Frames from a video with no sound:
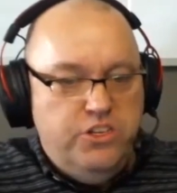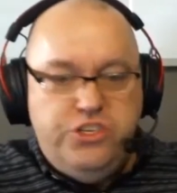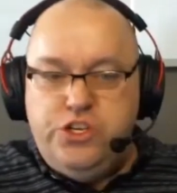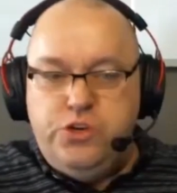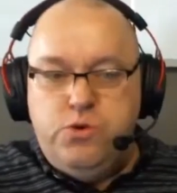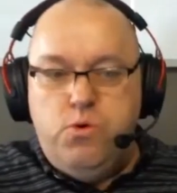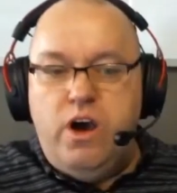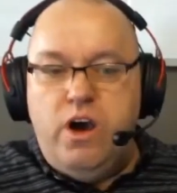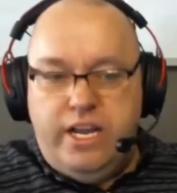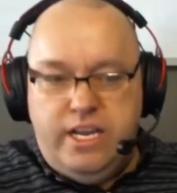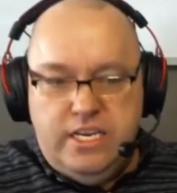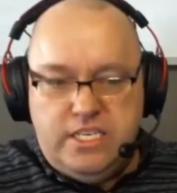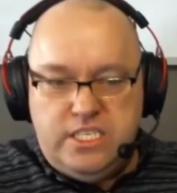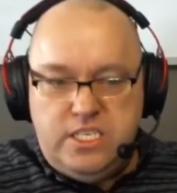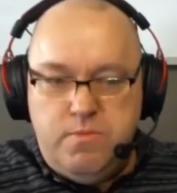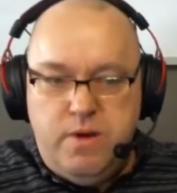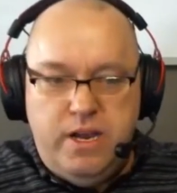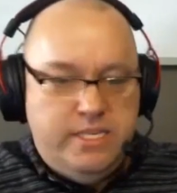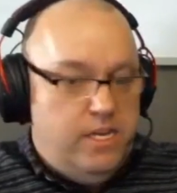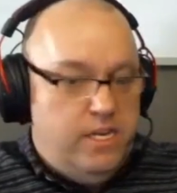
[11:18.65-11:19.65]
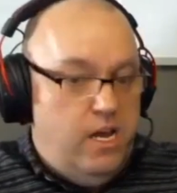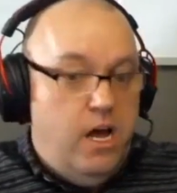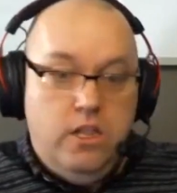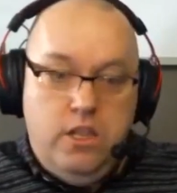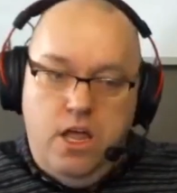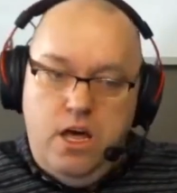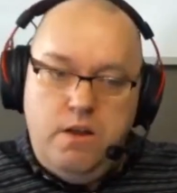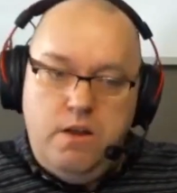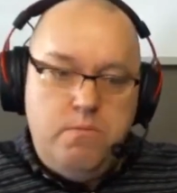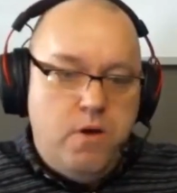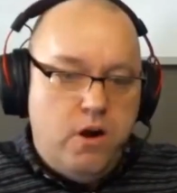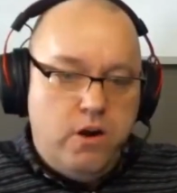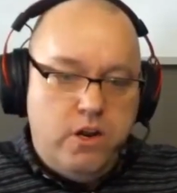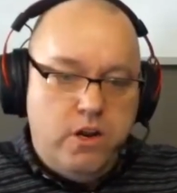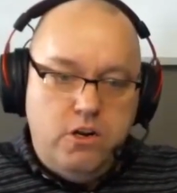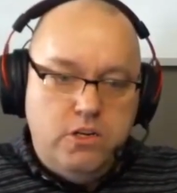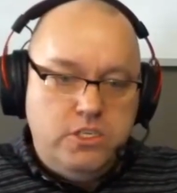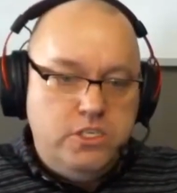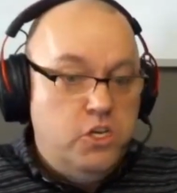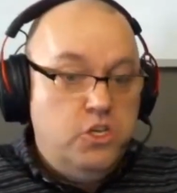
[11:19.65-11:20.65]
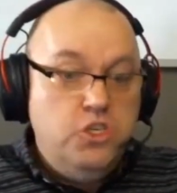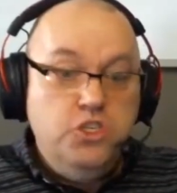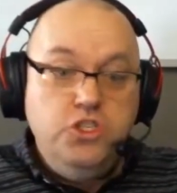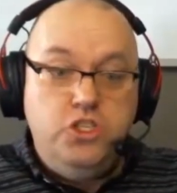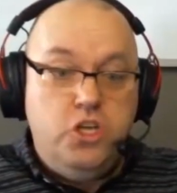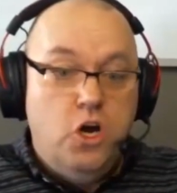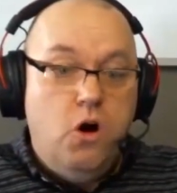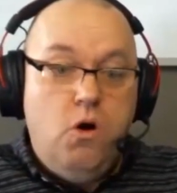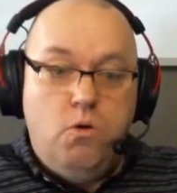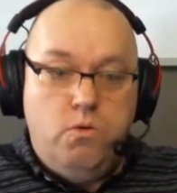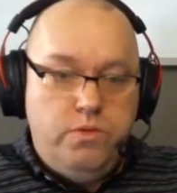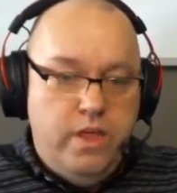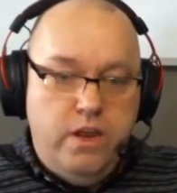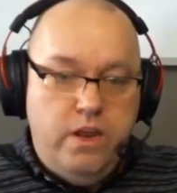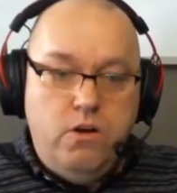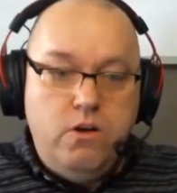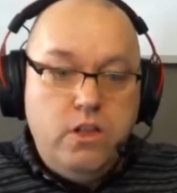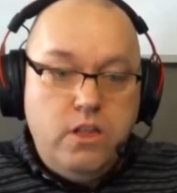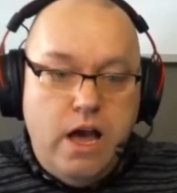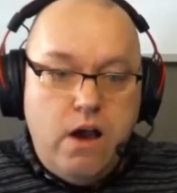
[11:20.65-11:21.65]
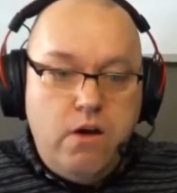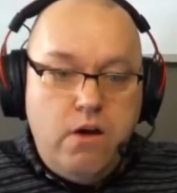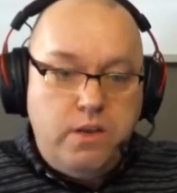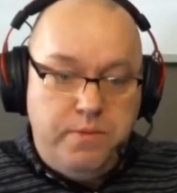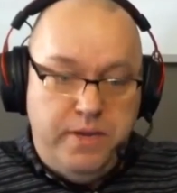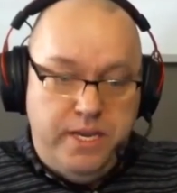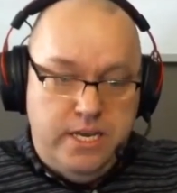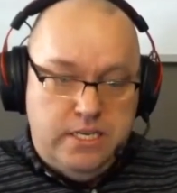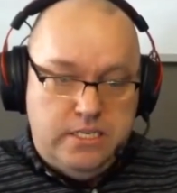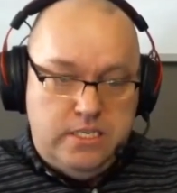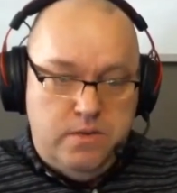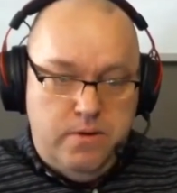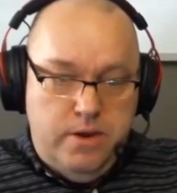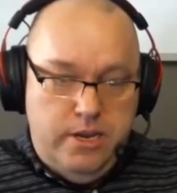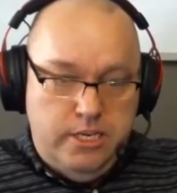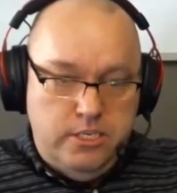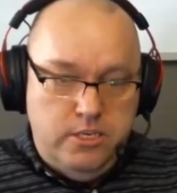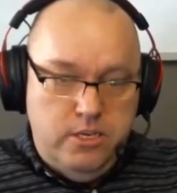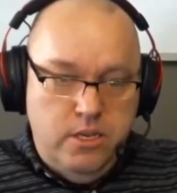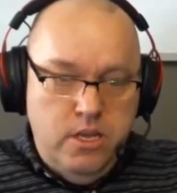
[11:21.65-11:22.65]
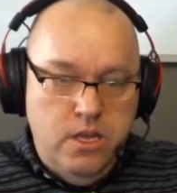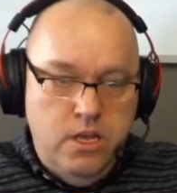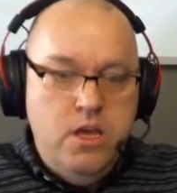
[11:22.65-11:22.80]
Do you want to customize it? A lot of marketers don't. They don't allow it to be customized.